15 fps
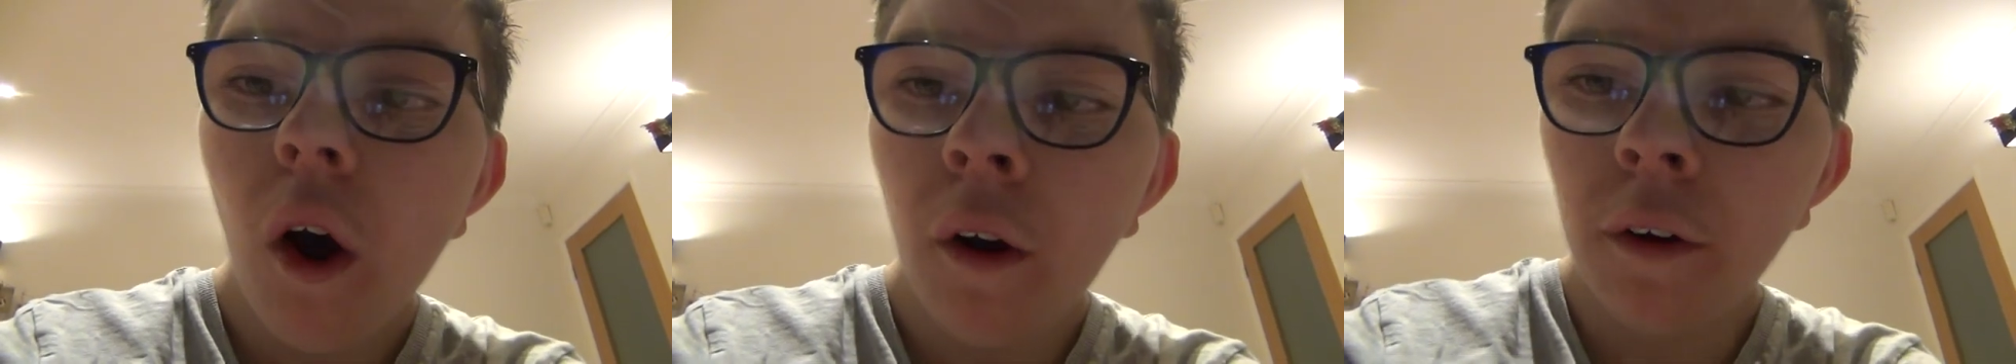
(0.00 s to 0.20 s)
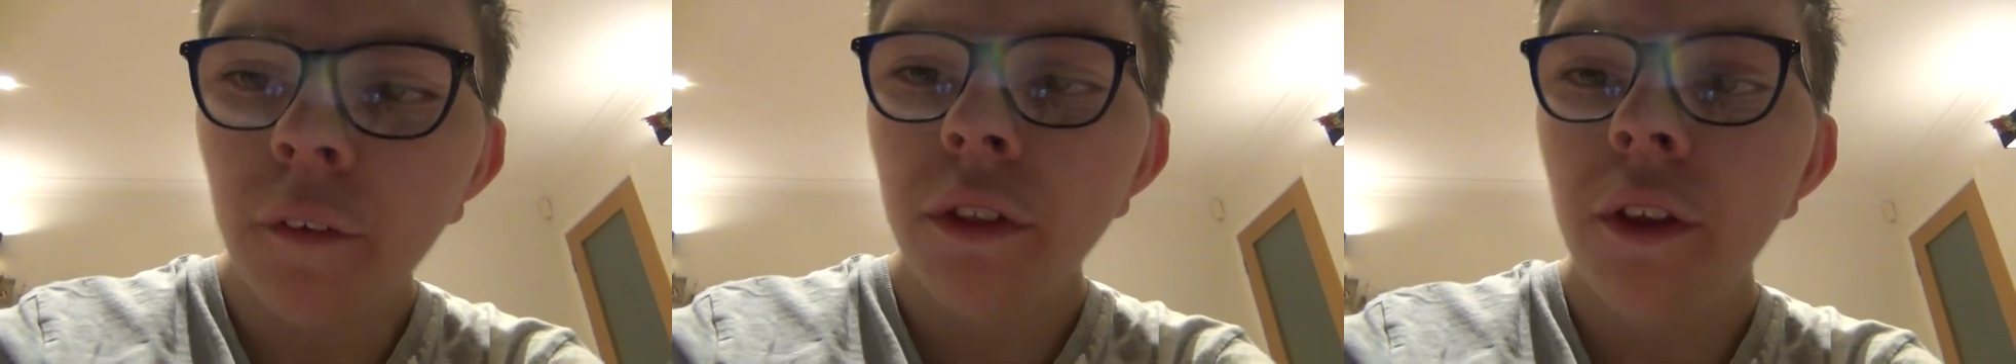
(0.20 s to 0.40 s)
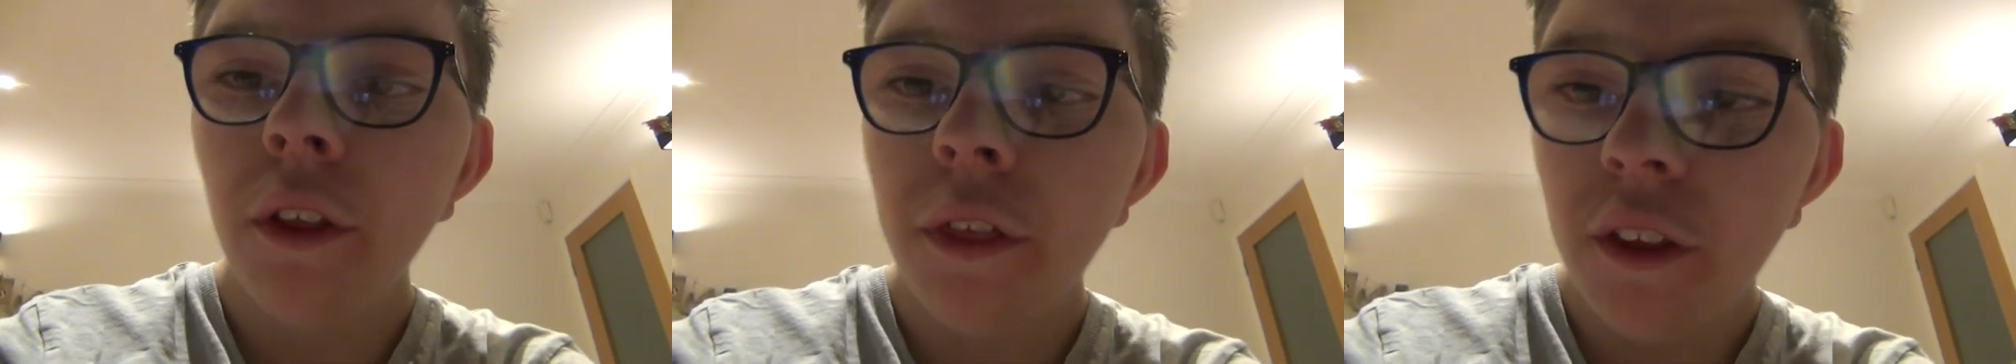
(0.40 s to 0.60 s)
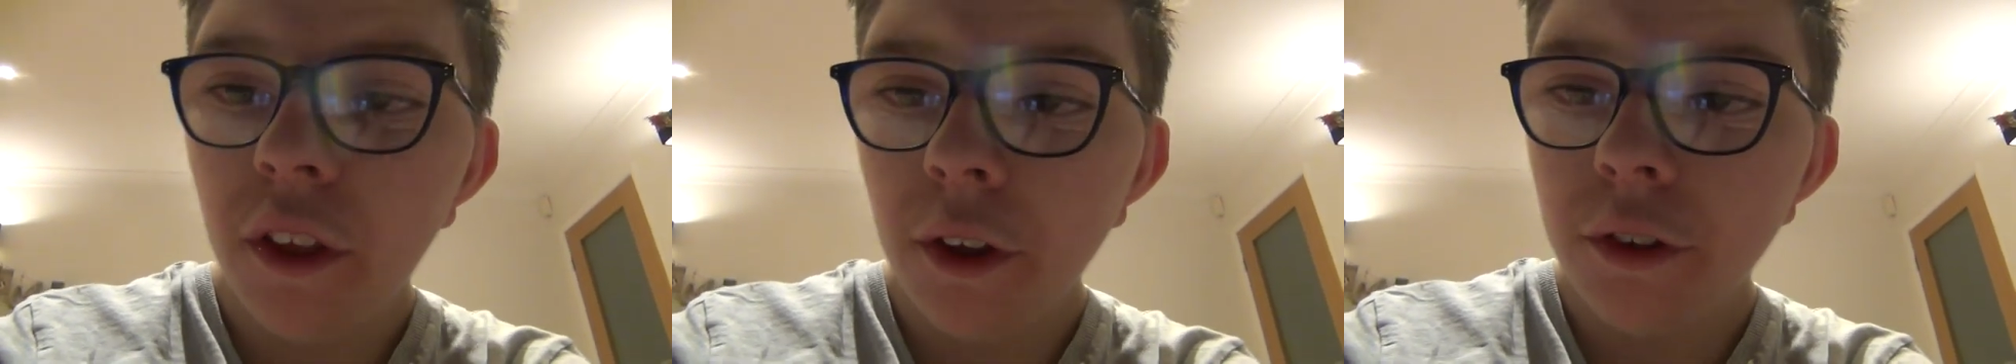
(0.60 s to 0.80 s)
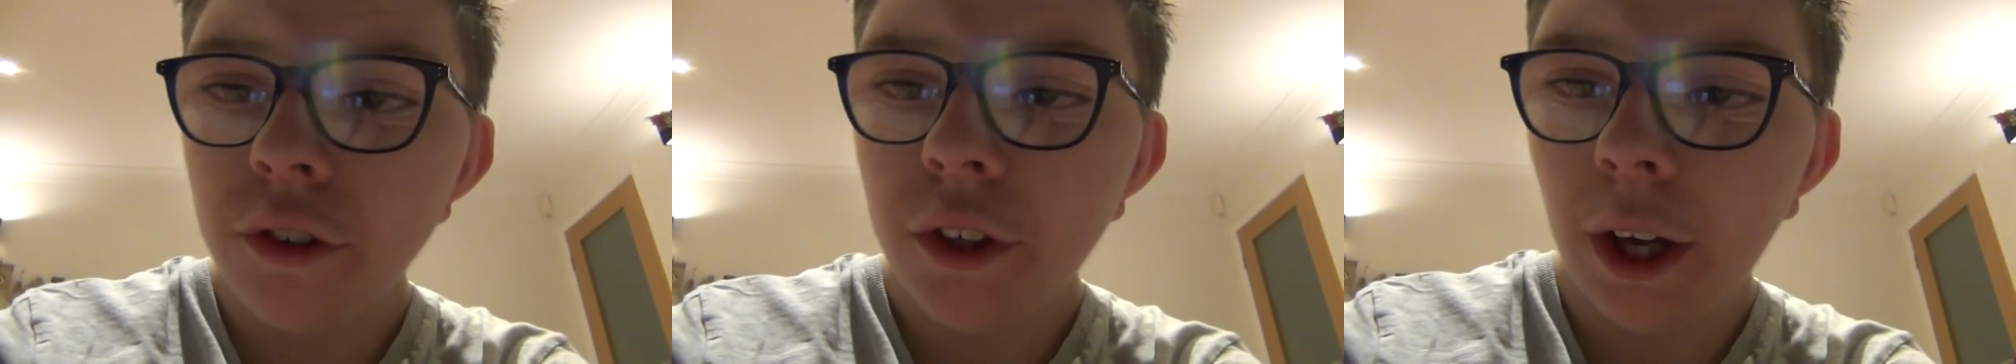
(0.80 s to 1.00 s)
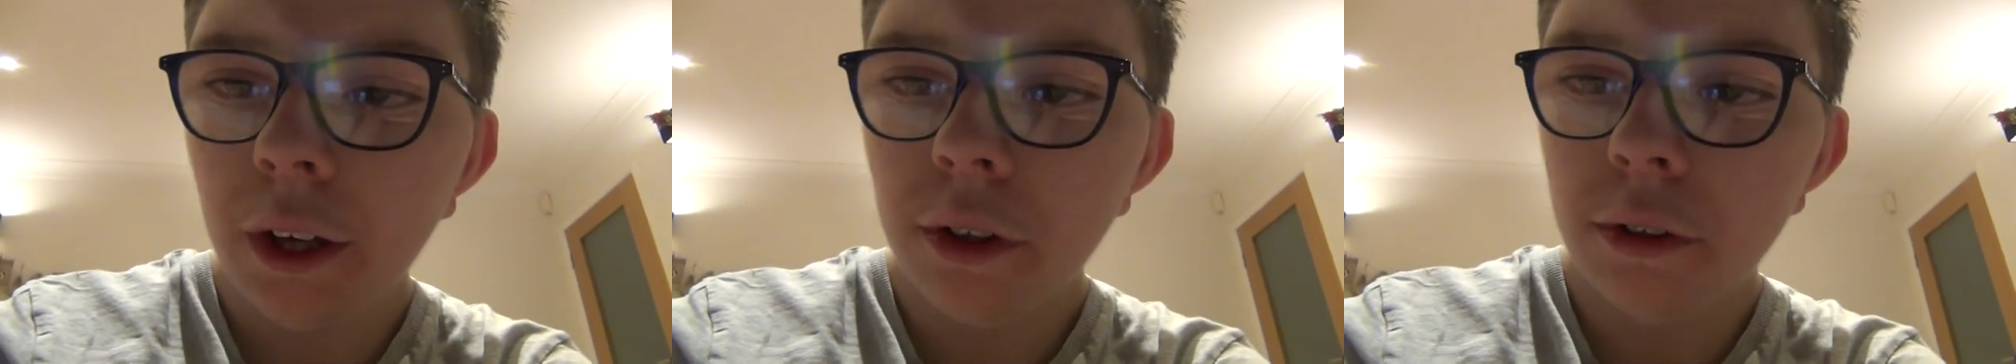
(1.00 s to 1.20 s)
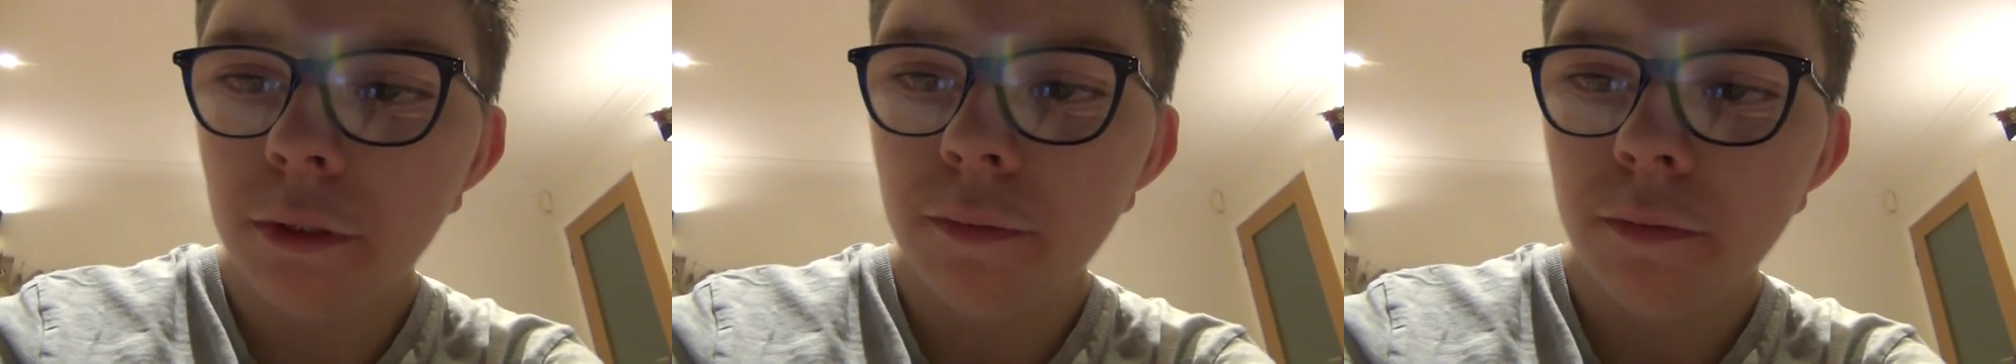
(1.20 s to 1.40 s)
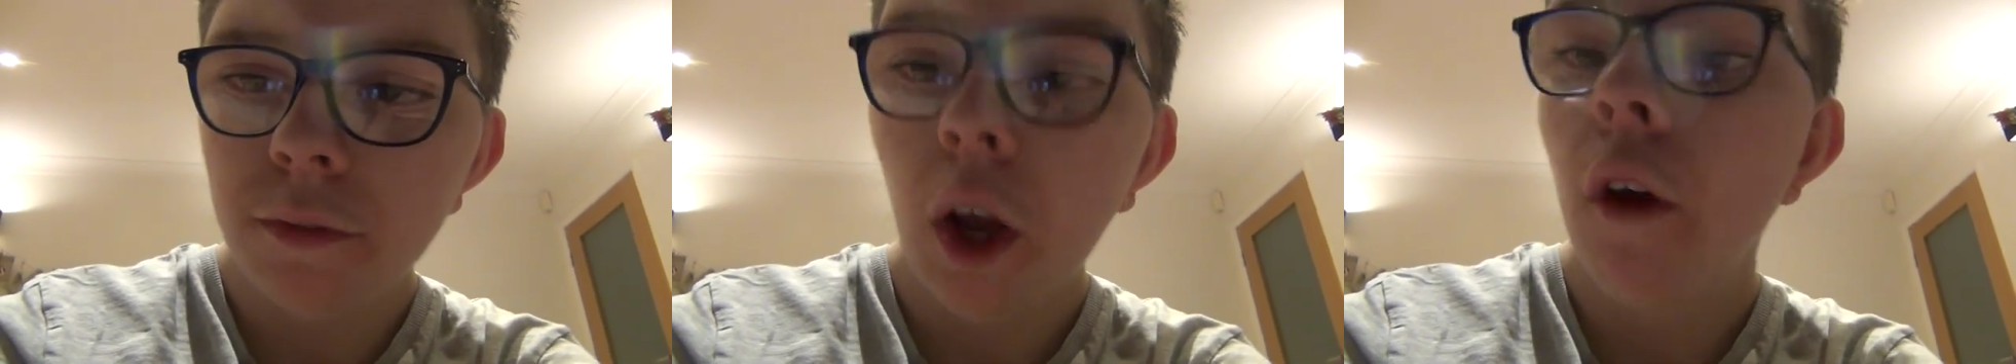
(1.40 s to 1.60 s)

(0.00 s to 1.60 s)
on the third channel.